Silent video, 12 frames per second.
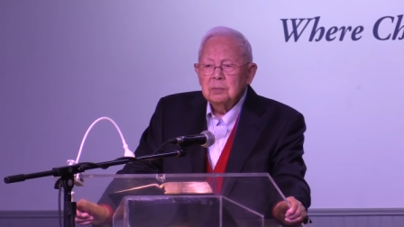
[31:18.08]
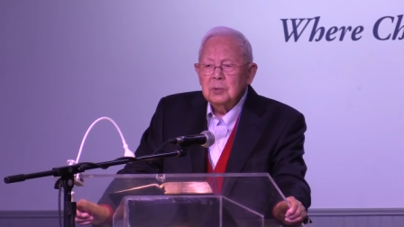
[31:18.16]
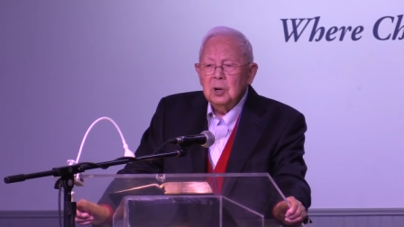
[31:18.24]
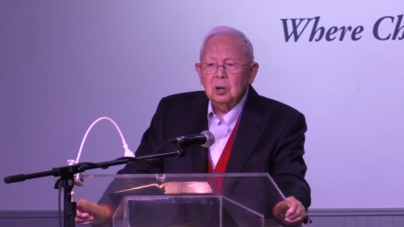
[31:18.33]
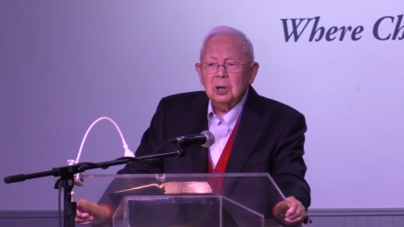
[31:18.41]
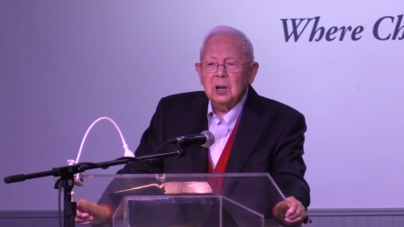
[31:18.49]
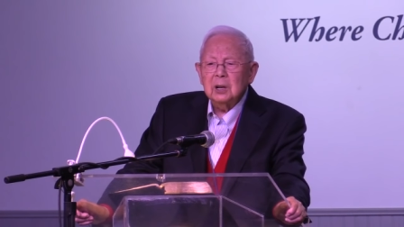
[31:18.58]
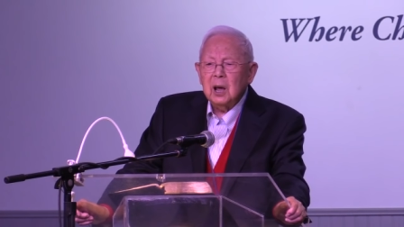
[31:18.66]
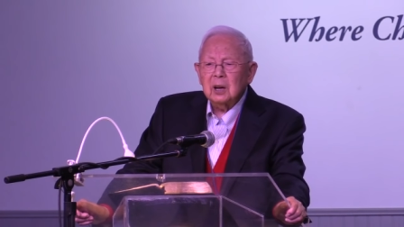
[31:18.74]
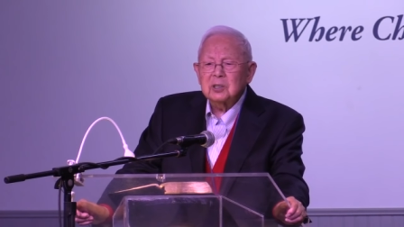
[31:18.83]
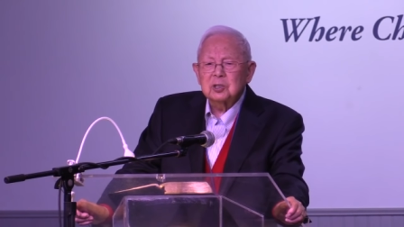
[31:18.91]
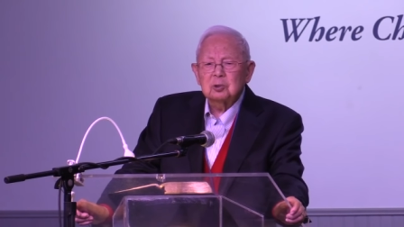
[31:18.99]
not an
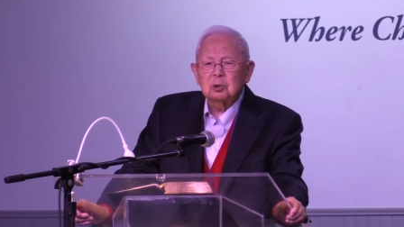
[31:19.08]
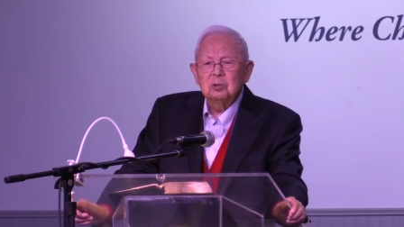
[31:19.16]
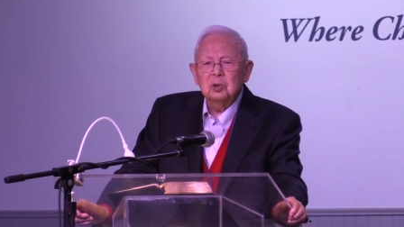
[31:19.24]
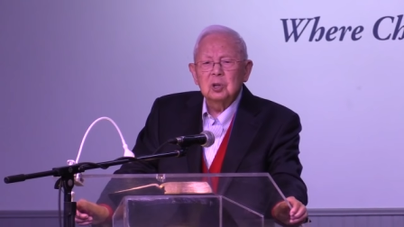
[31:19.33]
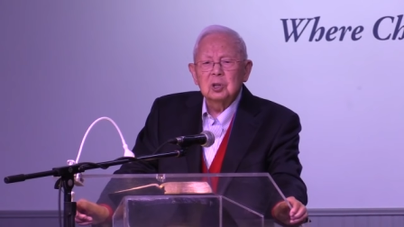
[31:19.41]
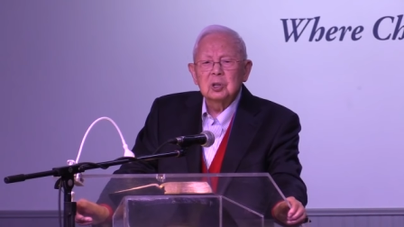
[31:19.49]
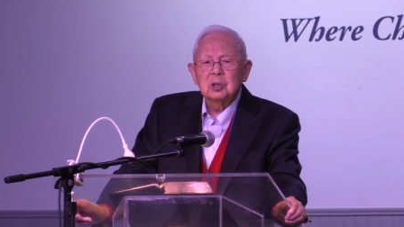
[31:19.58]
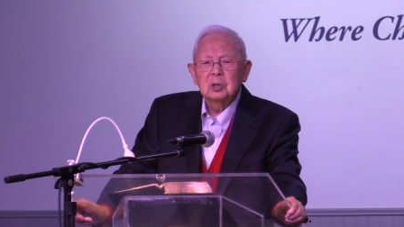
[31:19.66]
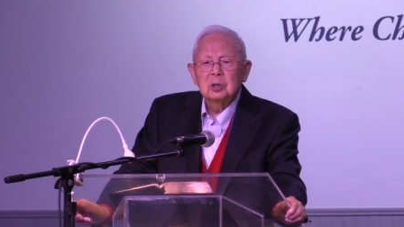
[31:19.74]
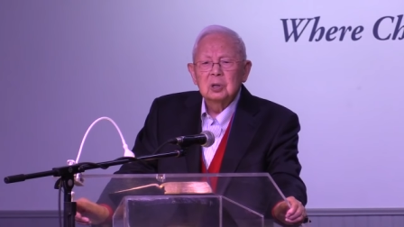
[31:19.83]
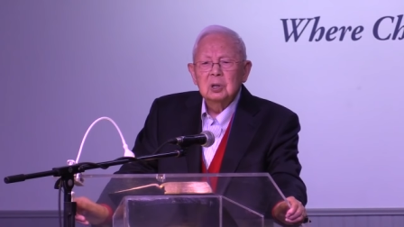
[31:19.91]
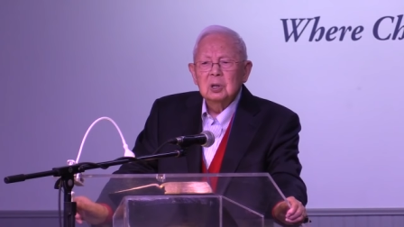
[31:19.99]
extrovert
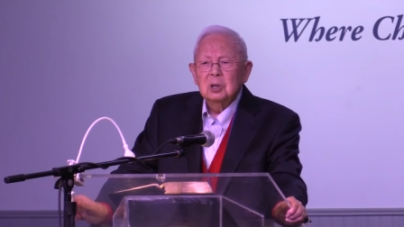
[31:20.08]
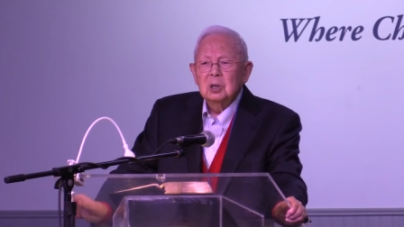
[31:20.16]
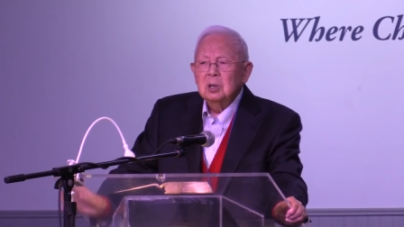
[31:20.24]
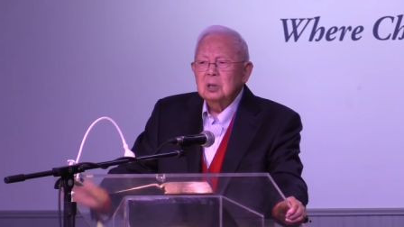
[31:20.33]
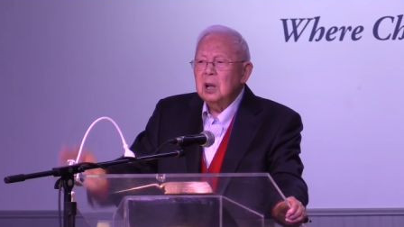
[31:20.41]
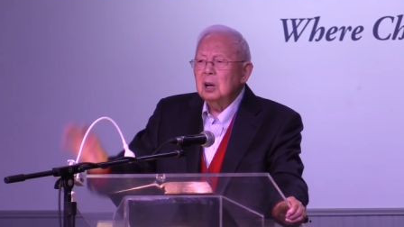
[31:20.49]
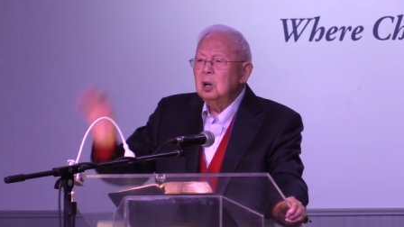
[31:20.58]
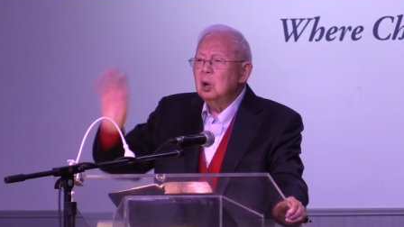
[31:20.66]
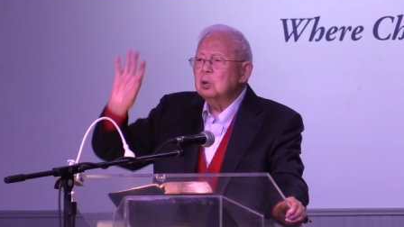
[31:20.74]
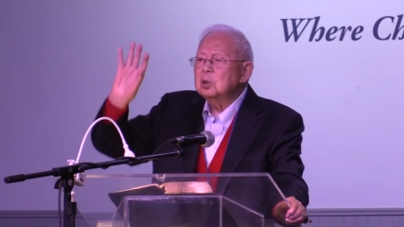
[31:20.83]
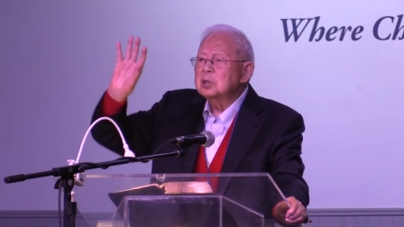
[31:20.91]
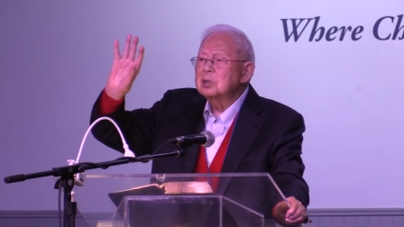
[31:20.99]
that
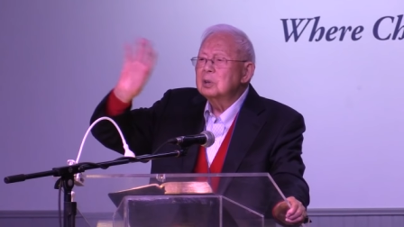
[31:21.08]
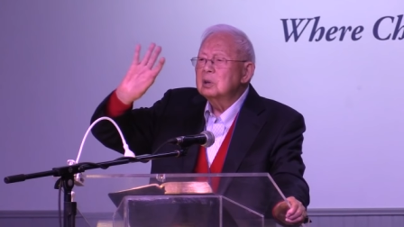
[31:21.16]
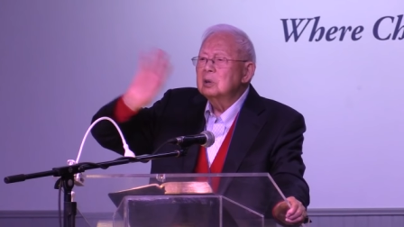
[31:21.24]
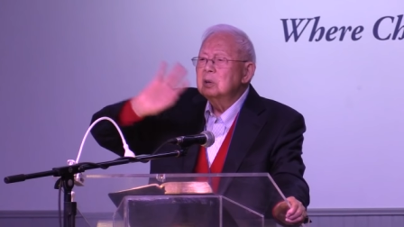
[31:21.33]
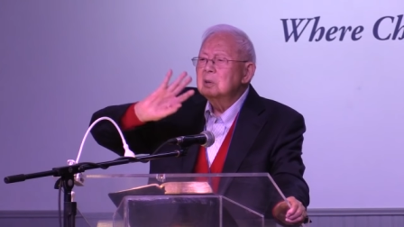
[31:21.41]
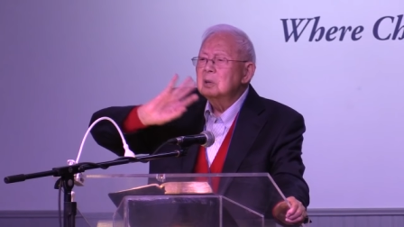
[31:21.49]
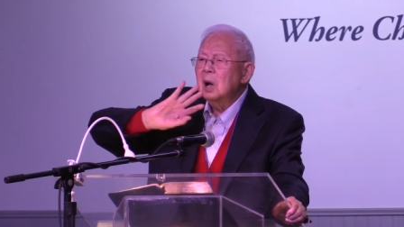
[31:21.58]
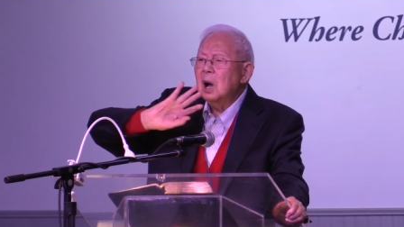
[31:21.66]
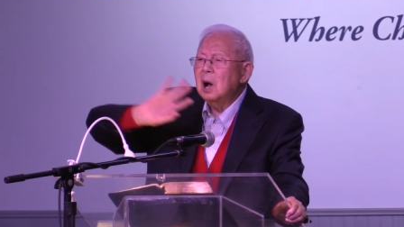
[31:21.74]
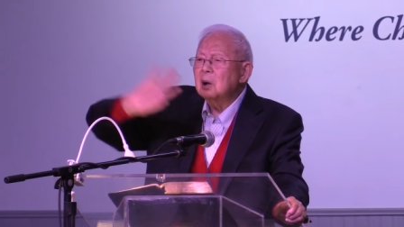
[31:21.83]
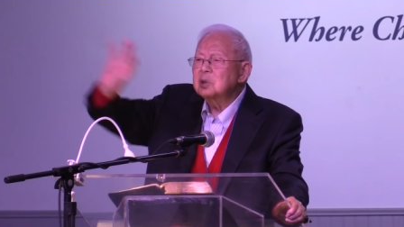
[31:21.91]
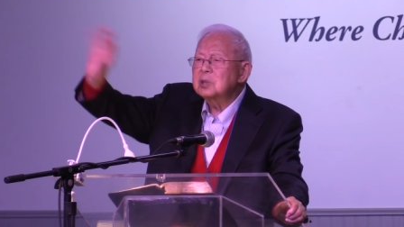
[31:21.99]
looks
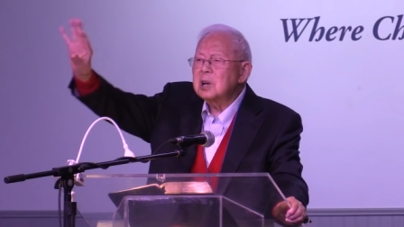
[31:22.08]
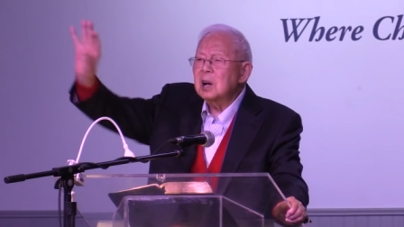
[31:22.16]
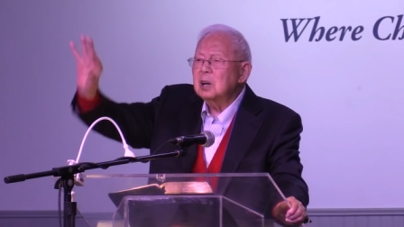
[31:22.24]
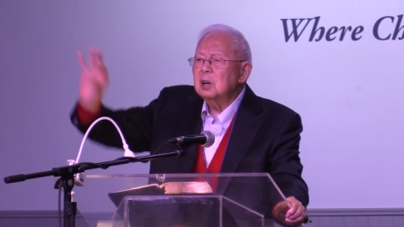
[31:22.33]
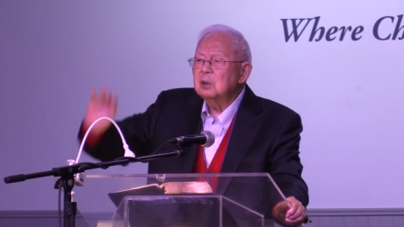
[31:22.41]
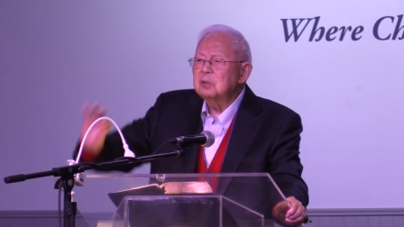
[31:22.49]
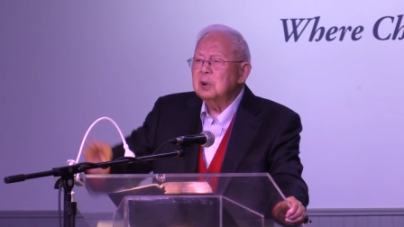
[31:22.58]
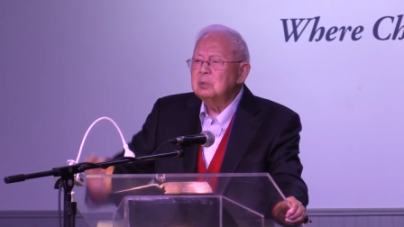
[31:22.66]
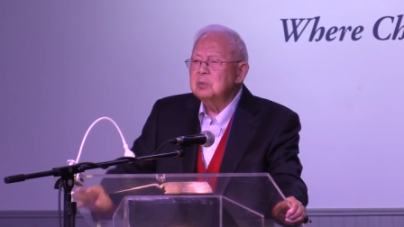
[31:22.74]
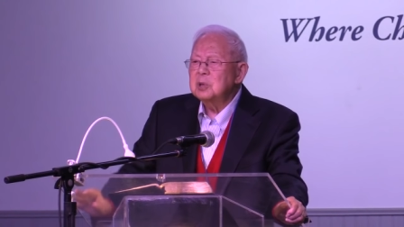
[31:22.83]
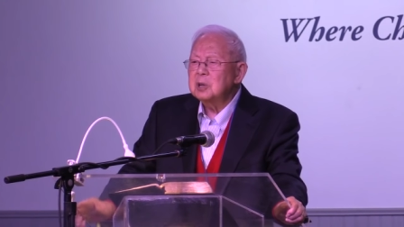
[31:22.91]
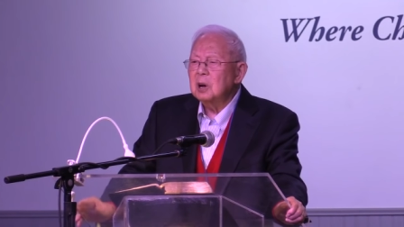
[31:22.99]
outside of
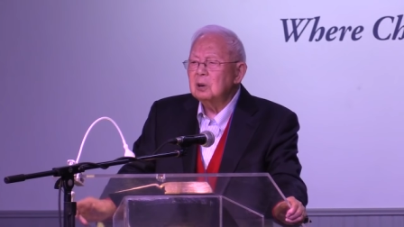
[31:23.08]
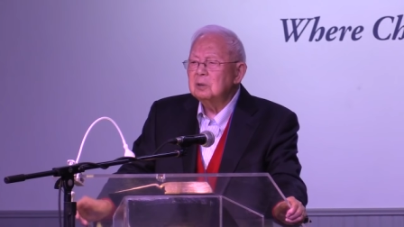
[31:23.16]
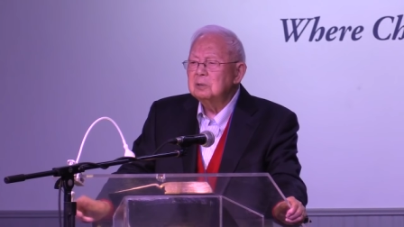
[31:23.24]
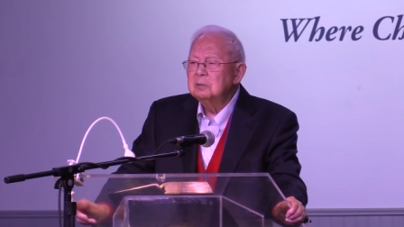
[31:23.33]
himself.